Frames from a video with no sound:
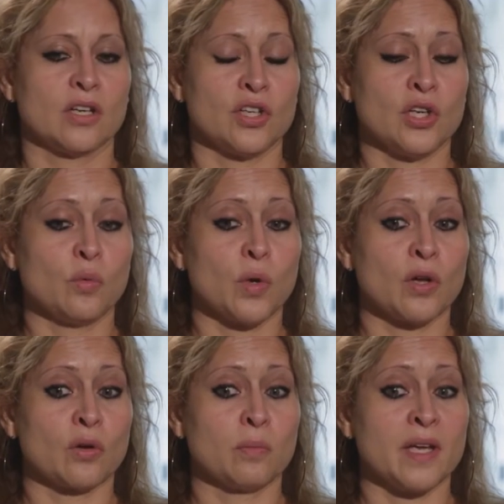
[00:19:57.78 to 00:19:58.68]
You
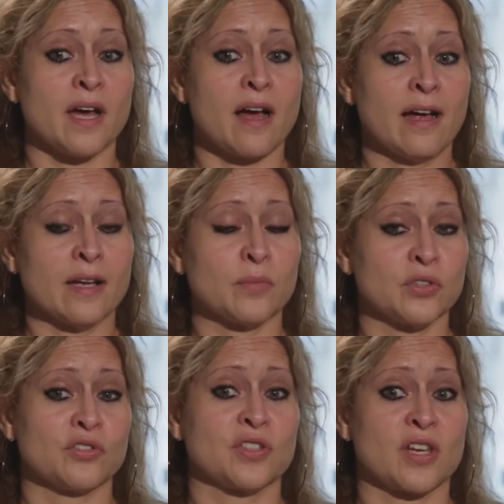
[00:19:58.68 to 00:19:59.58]
will be high and
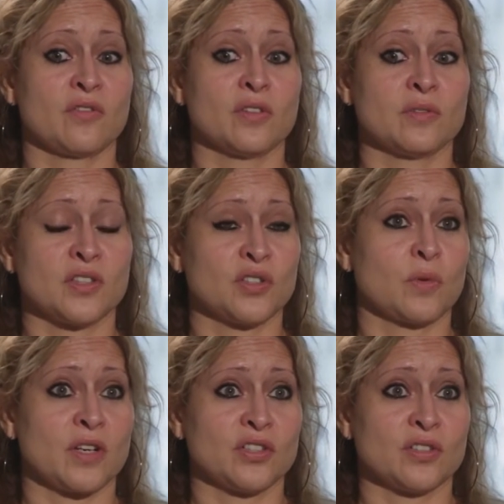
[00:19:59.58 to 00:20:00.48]
put yourself in
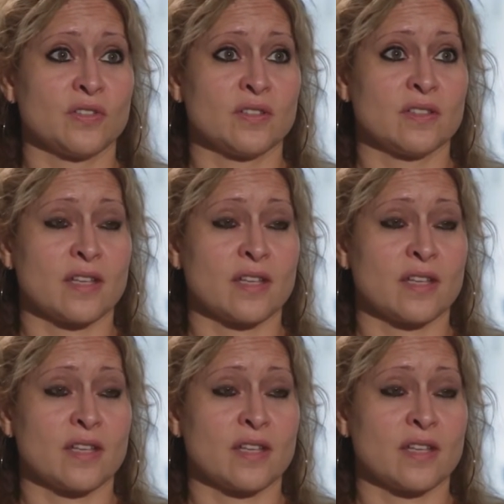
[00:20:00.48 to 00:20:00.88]
situations